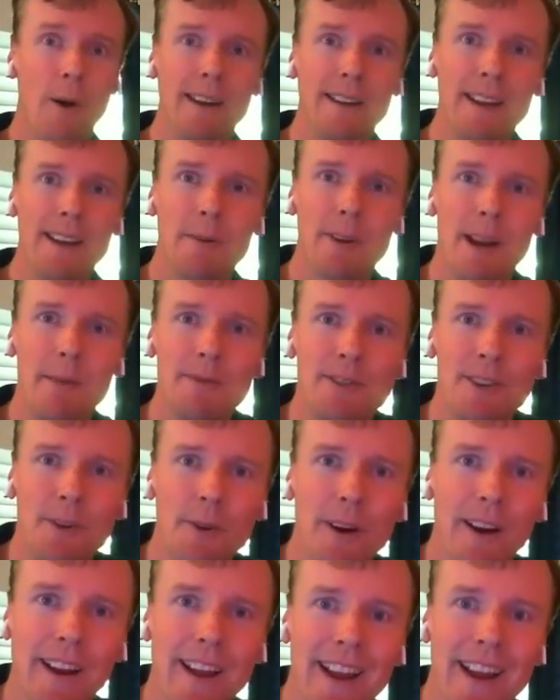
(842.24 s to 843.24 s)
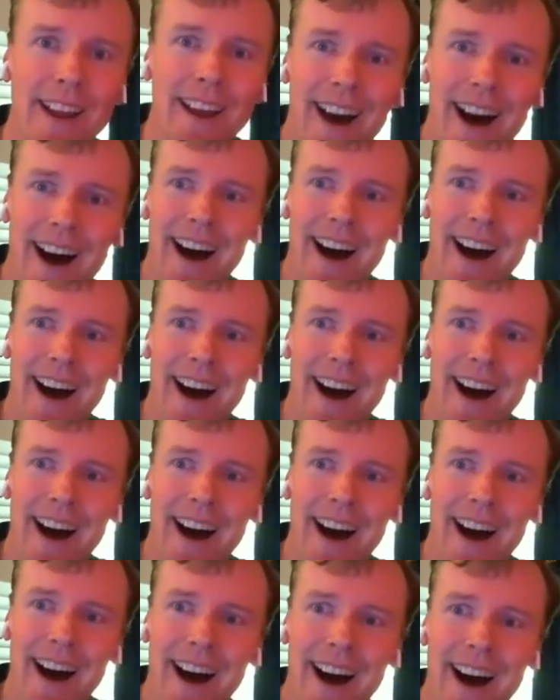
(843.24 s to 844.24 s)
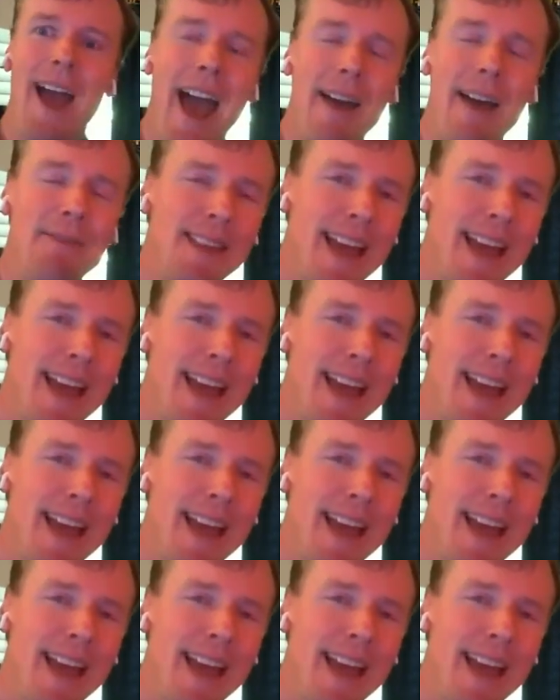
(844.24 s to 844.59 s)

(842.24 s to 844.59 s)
no idea what I was doing. And just